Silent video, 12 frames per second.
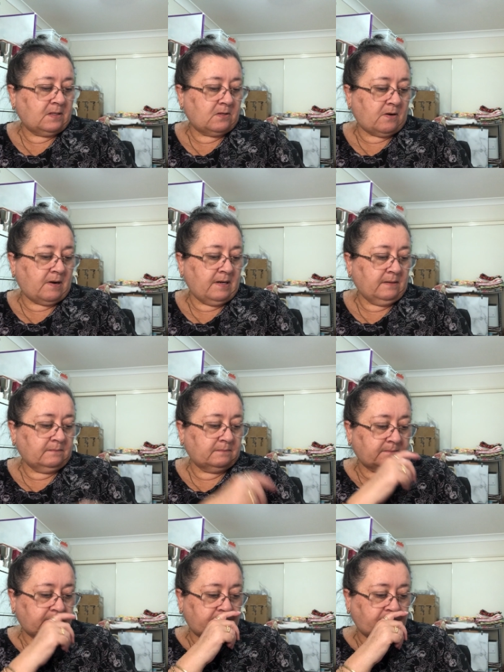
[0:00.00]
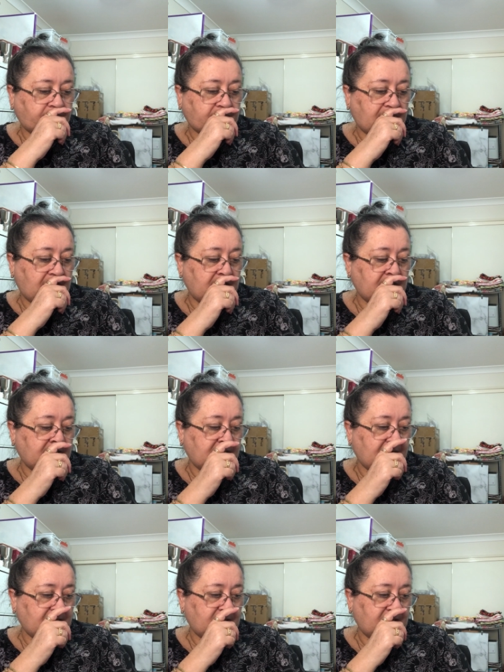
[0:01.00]
Sorry. And it
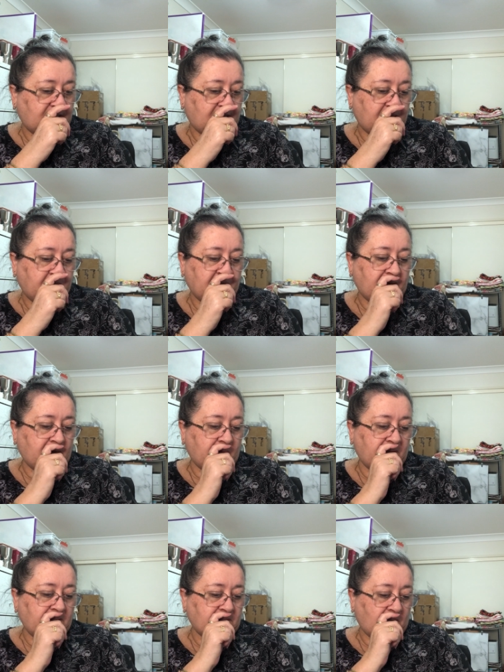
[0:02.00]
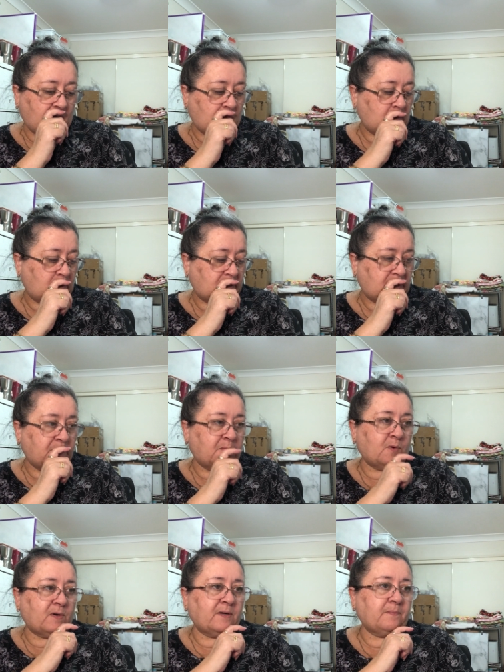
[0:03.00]
doesn't actually say, but I know it is old because I
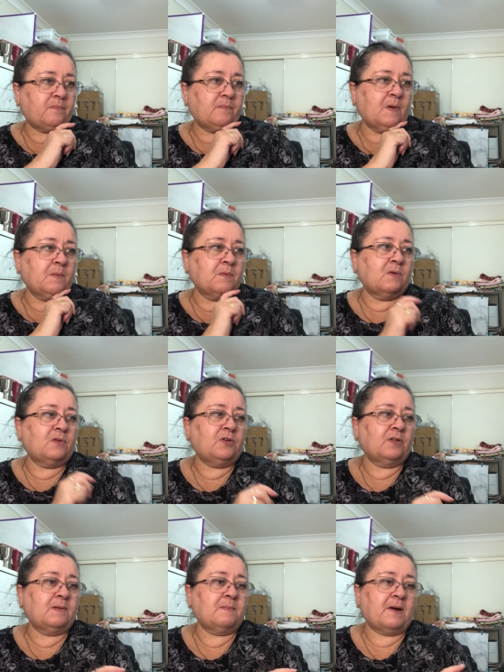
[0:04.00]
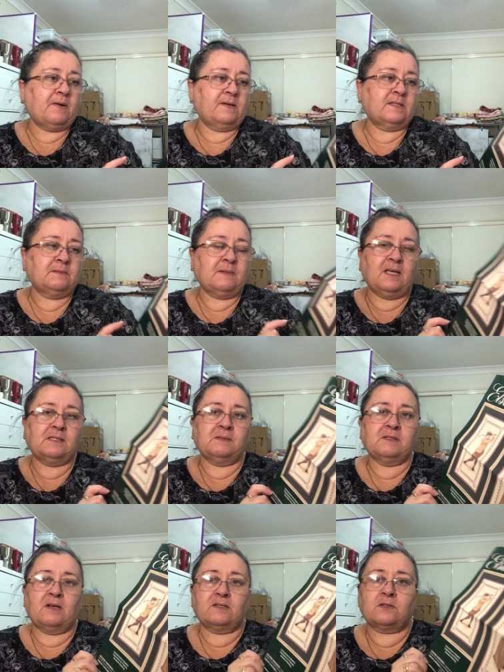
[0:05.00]
bought it when we were newly married, because my
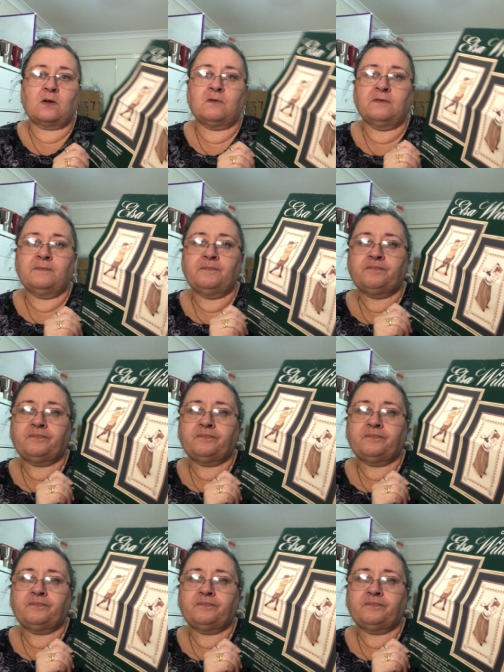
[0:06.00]
husband likes golf,